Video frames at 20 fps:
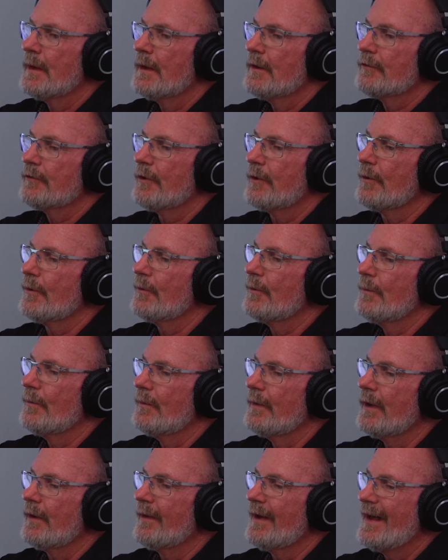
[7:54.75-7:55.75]
So,
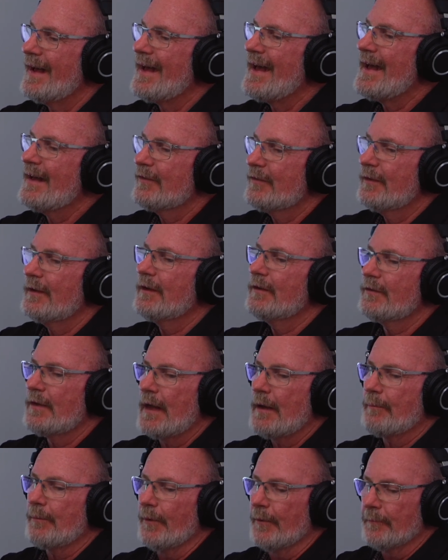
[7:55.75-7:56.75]
you know, a- as an
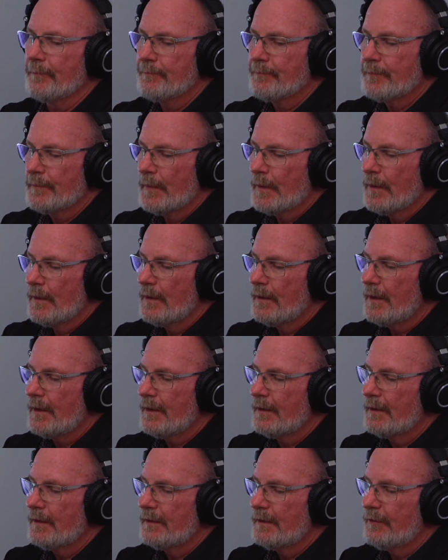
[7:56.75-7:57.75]
example, uh,
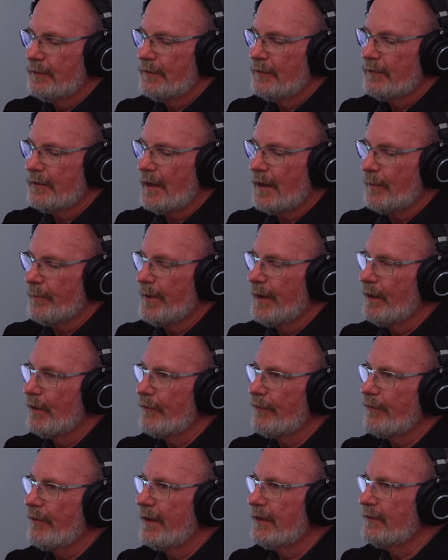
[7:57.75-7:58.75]
and this is kind of
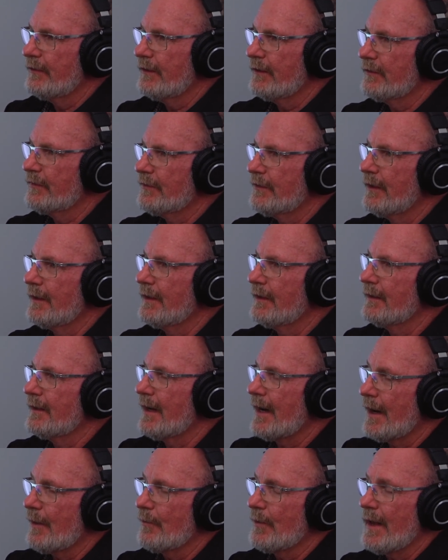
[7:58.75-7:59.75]
paraphrasing a study
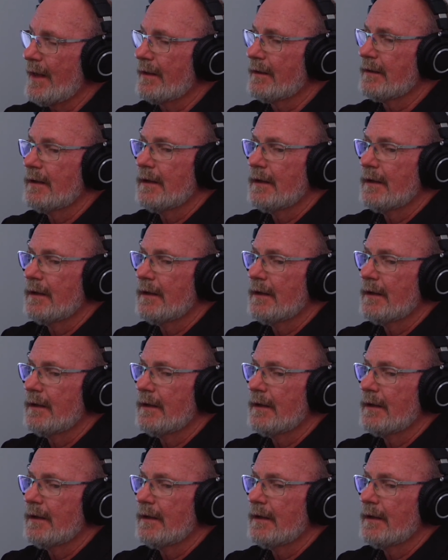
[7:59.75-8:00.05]
that I read,